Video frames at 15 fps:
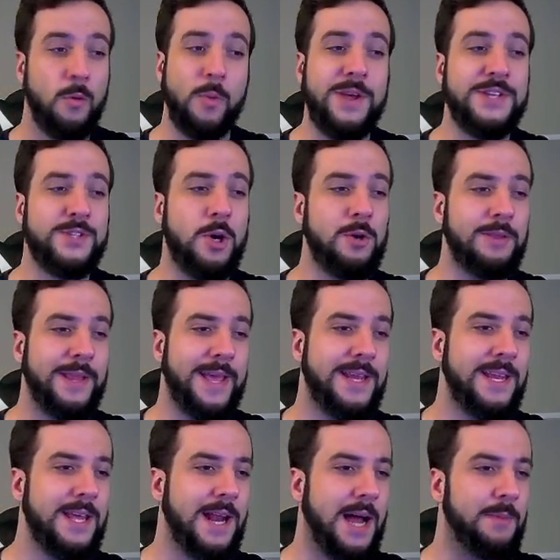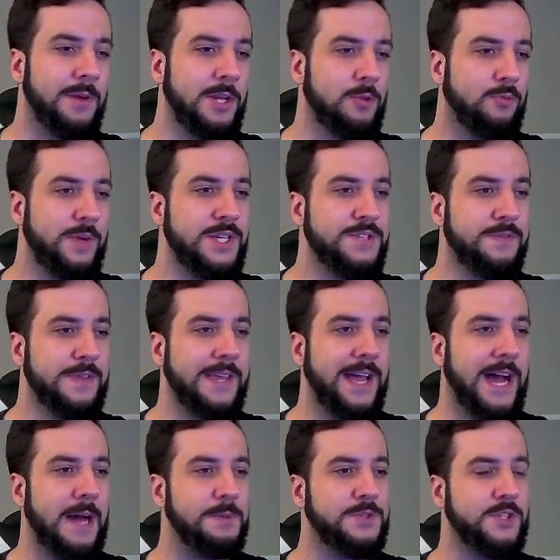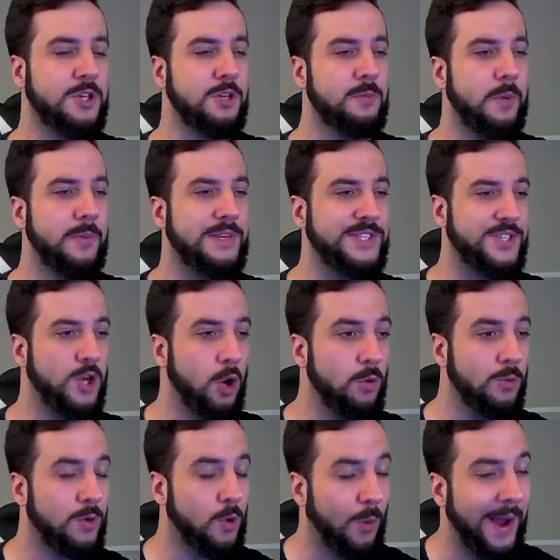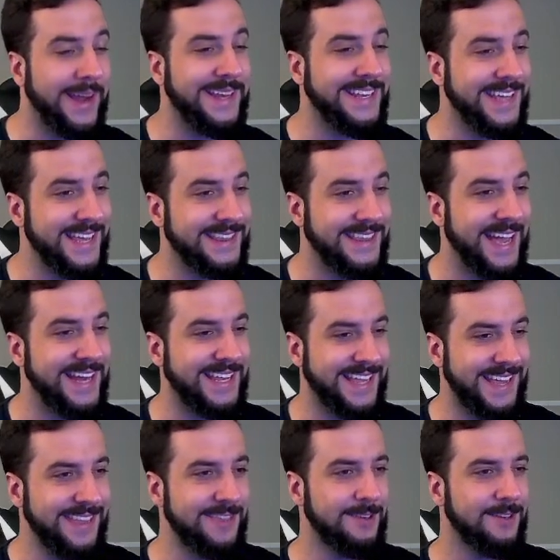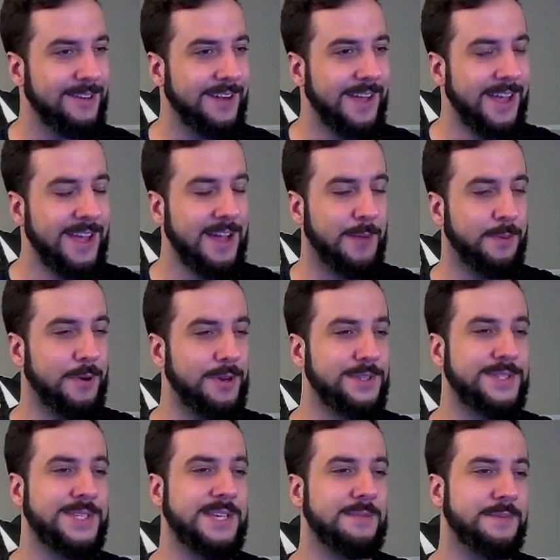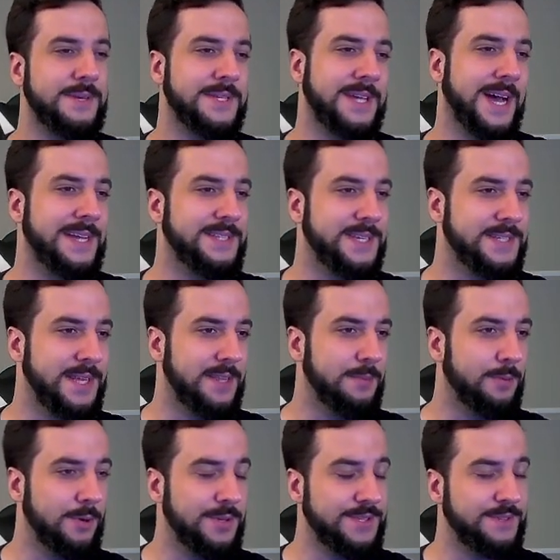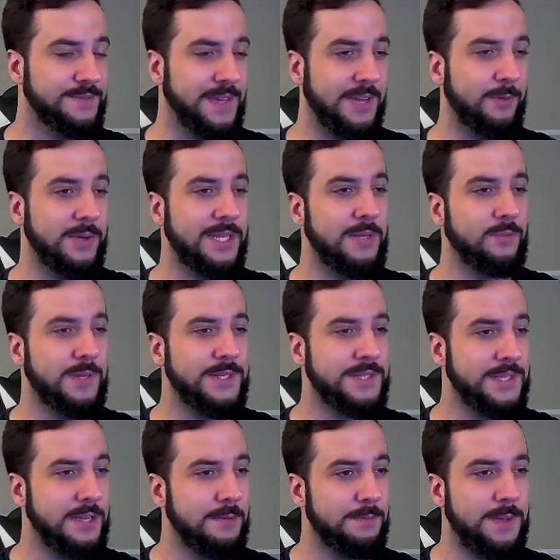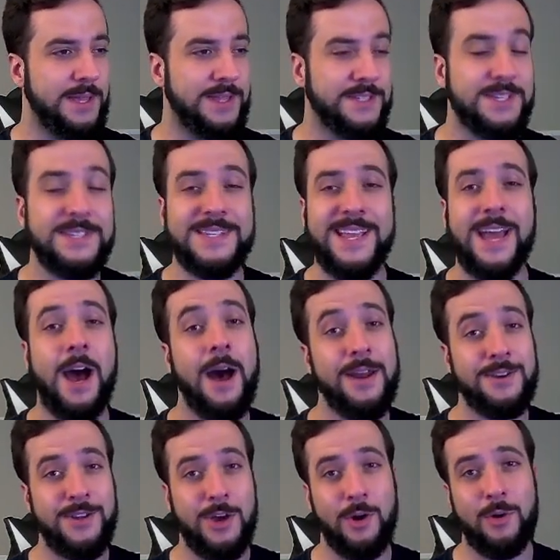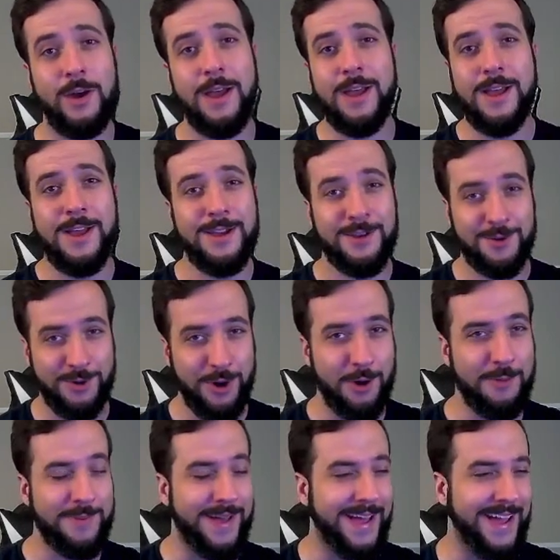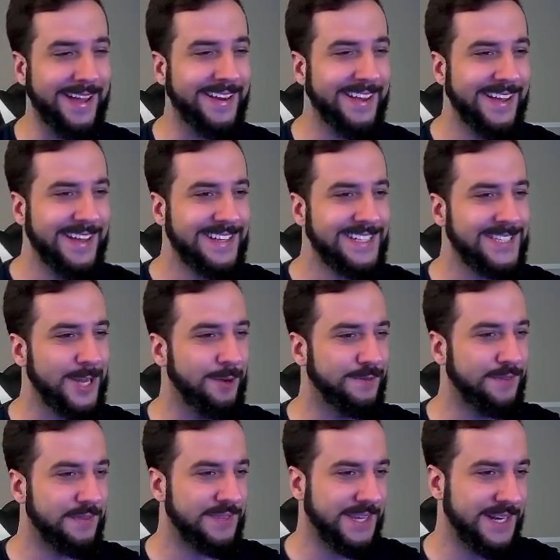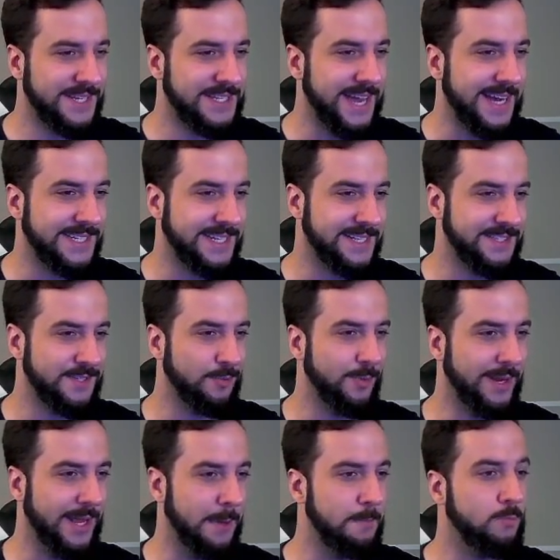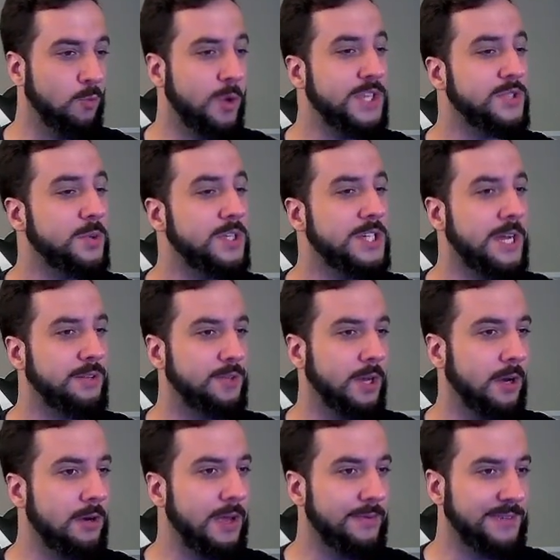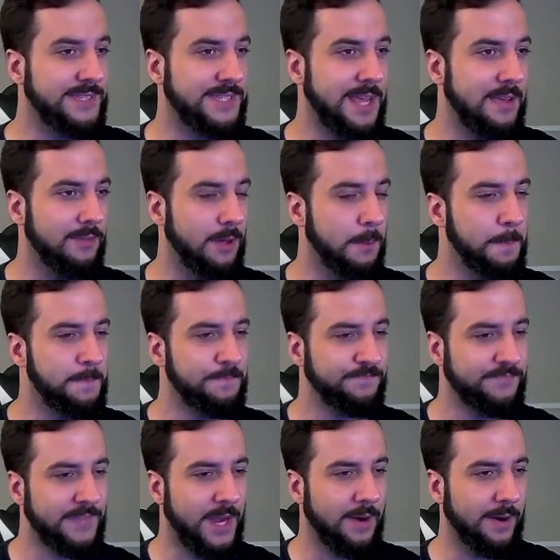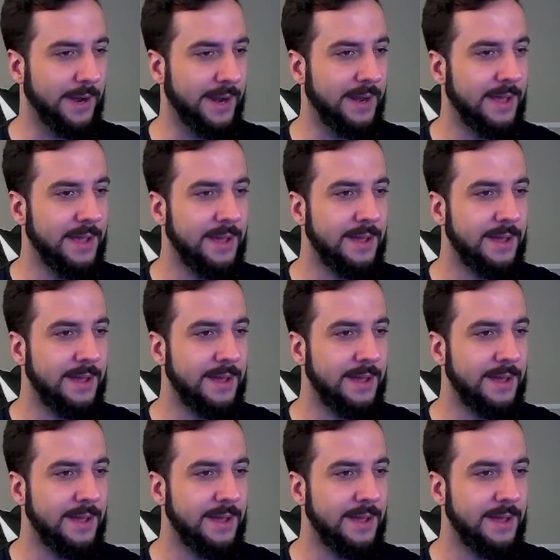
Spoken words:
We don't land it. I'm going to reach for the Obstagoon, but we don't quite get that either. Opponent CMP ties us on the Poison Fang. We did win CMP. This is a Hundo Crobat, so 15 attack tends to win it. We switch out, though, and we save it. All right.